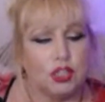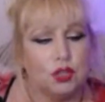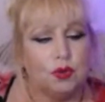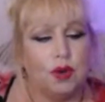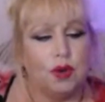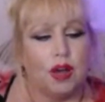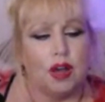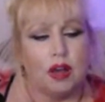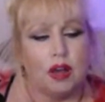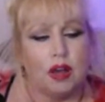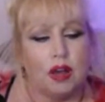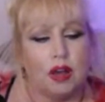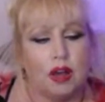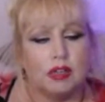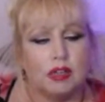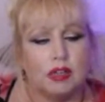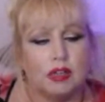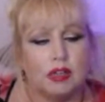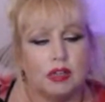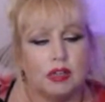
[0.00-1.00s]
hard,
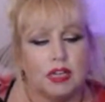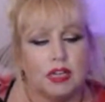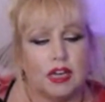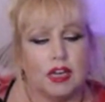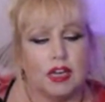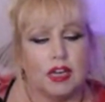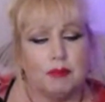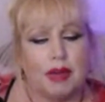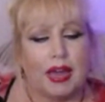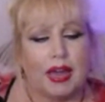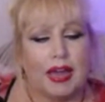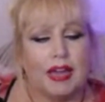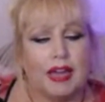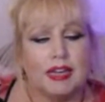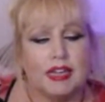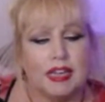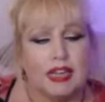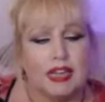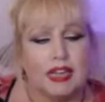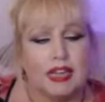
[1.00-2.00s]

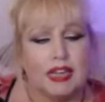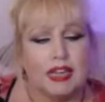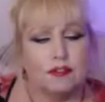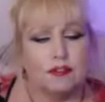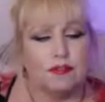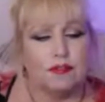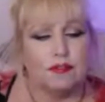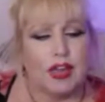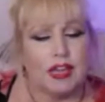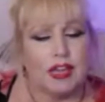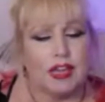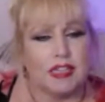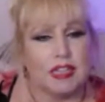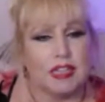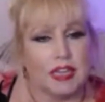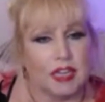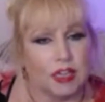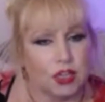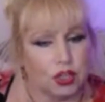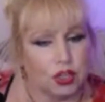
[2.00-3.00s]
and it's
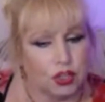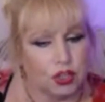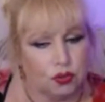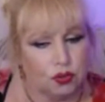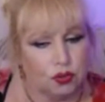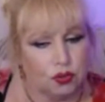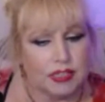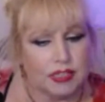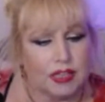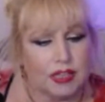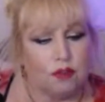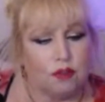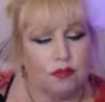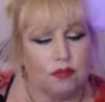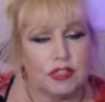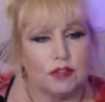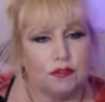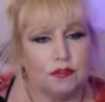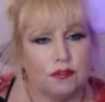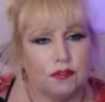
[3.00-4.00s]
affecting yourself.
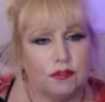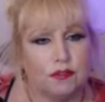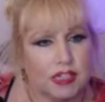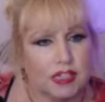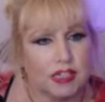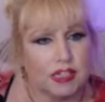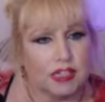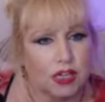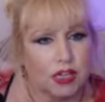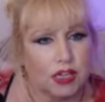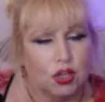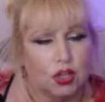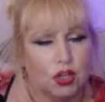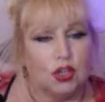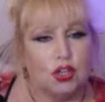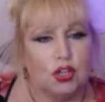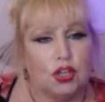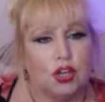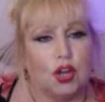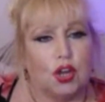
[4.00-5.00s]
It's affecting,
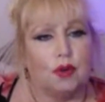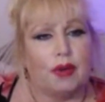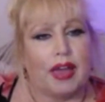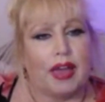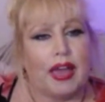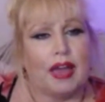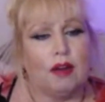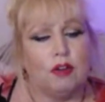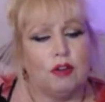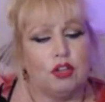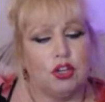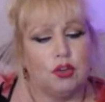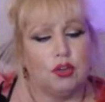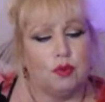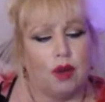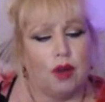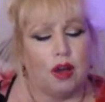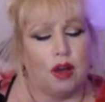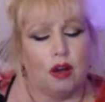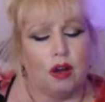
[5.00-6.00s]
you know, how
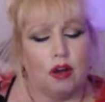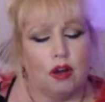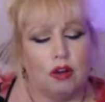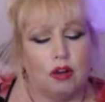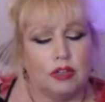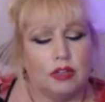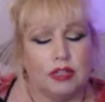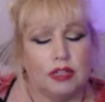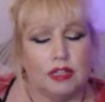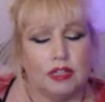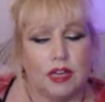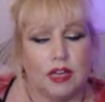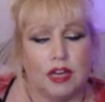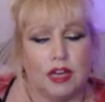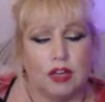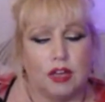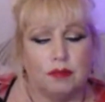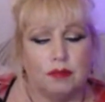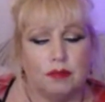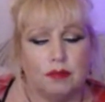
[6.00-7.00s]
you are
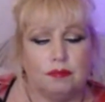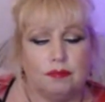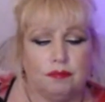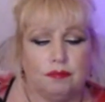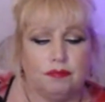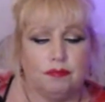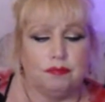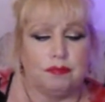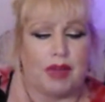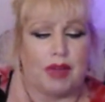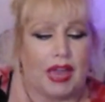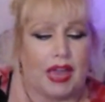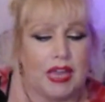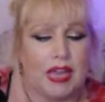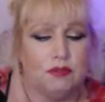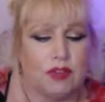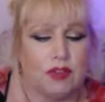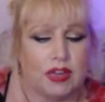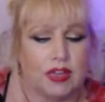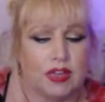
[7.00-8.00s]

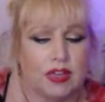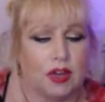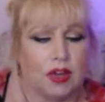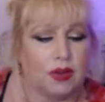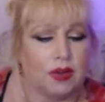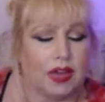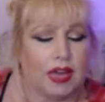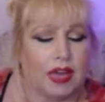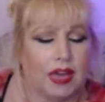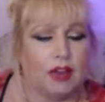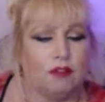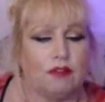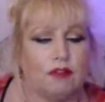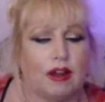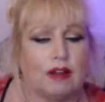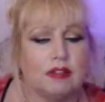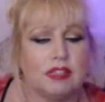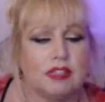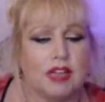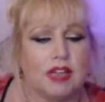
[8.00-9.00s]
behaving, okay,
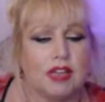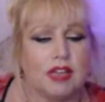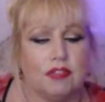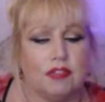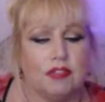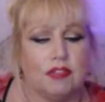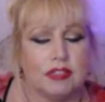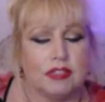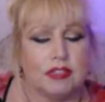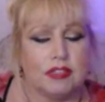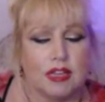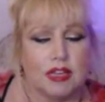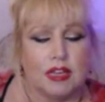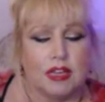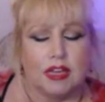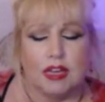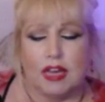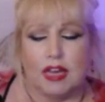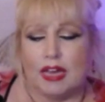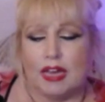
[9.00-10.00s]
around others.
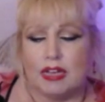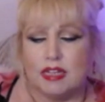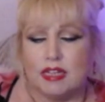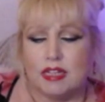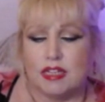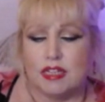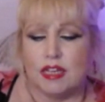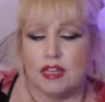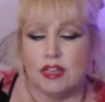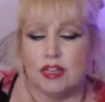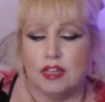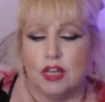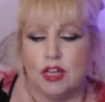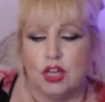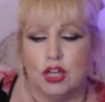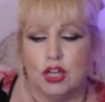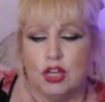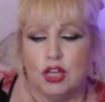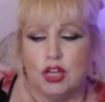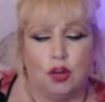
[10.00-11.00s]
And
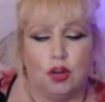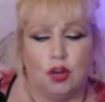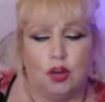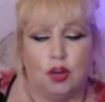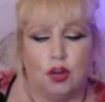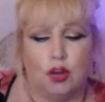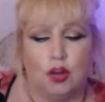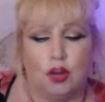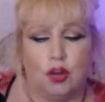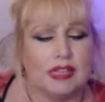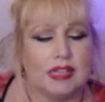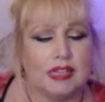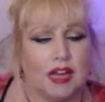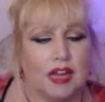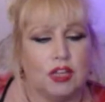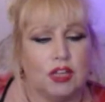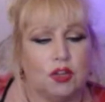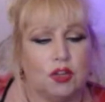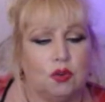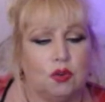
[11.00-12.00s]
you know, when it's
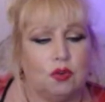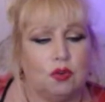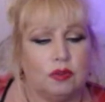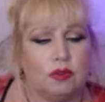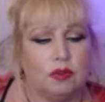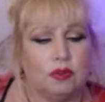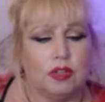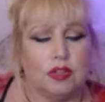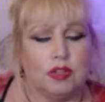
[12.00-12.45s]
like you're,